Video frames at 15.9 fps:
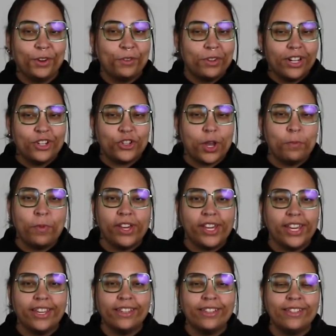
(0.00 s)
know what a
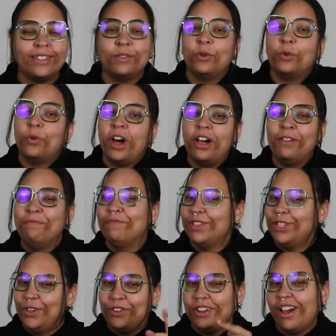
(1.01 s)
djembe is? Well,
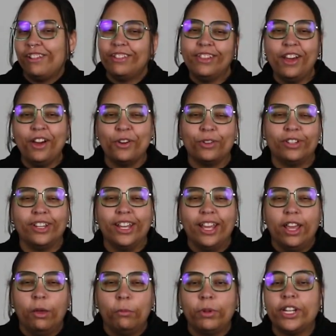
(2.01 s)
you're not alone,
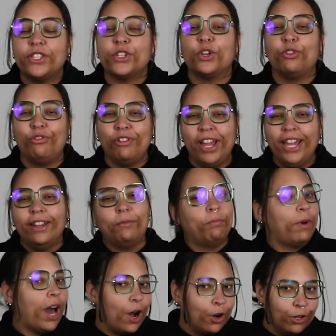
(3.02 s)
but it's a great and
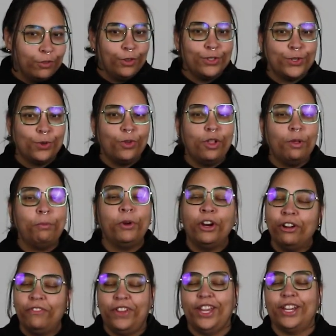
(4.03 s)
powerful tool
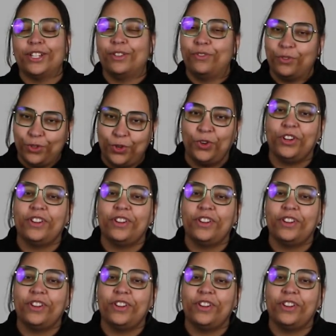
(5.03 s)
perfect for your